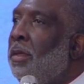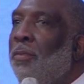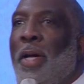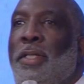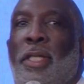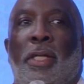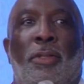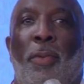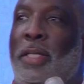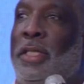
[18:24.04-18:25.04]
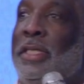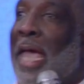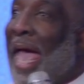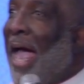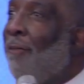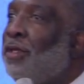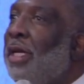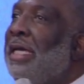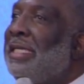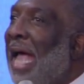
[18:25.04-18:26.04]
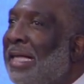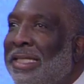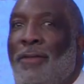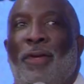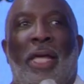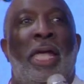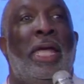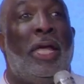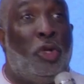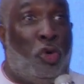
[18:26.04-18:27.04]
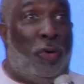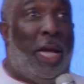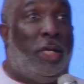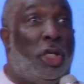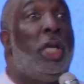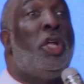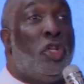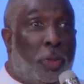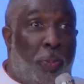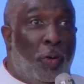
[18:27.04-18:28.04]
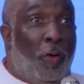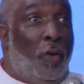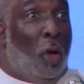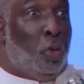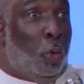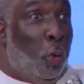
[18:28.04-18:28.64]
Watch this. After his activity in creation, Spirit of God.